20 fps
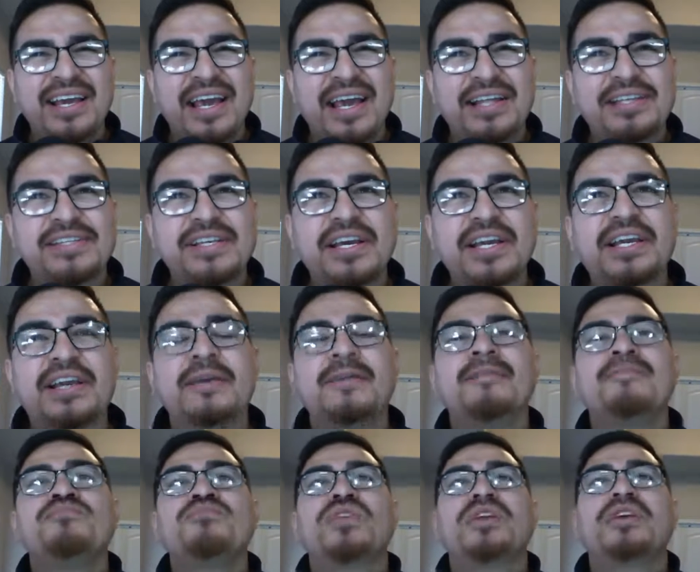it's like,
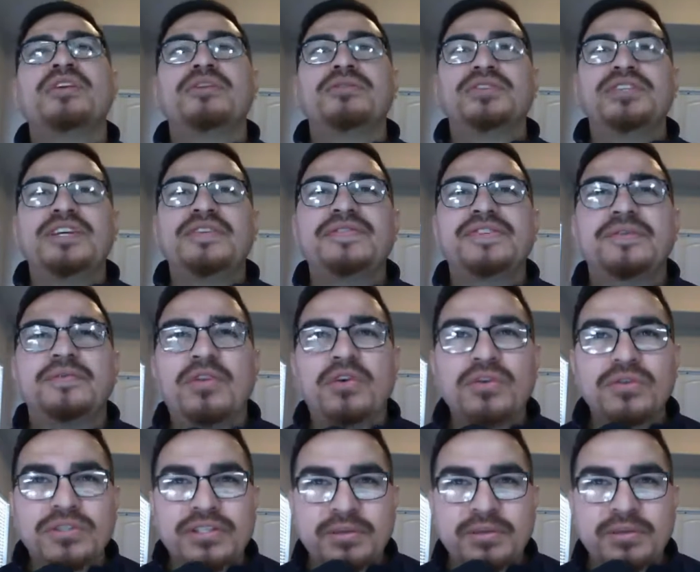Chiefs of old